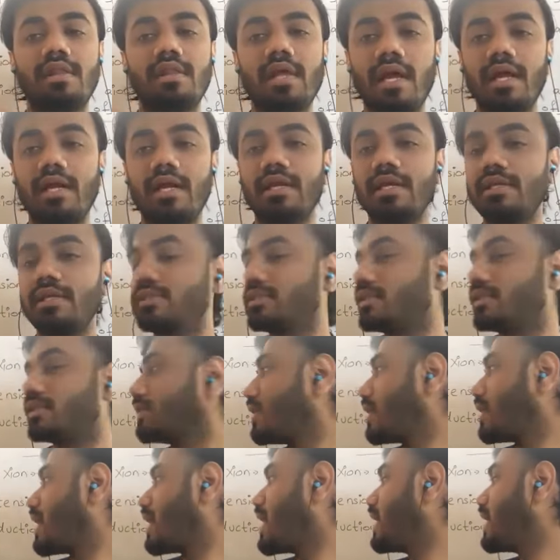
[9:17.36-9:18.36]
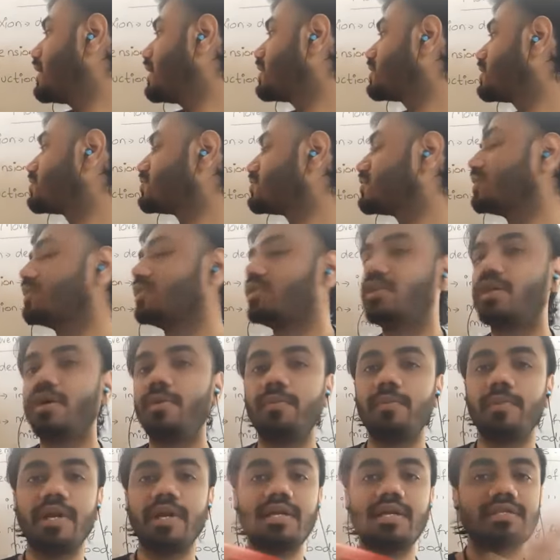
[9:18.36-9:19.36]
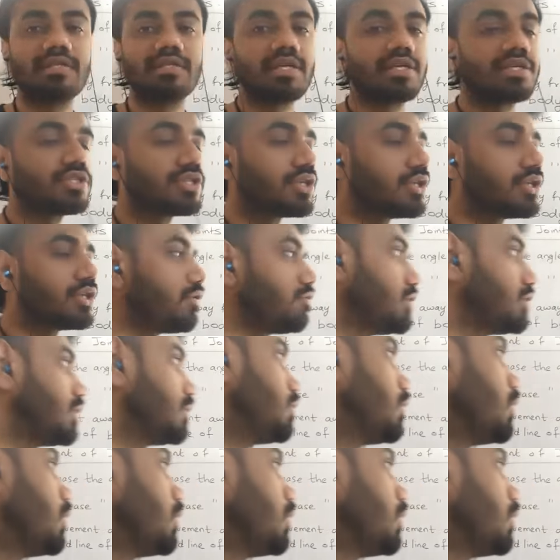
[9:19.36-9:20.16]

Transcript: That is adduction, the midsection of the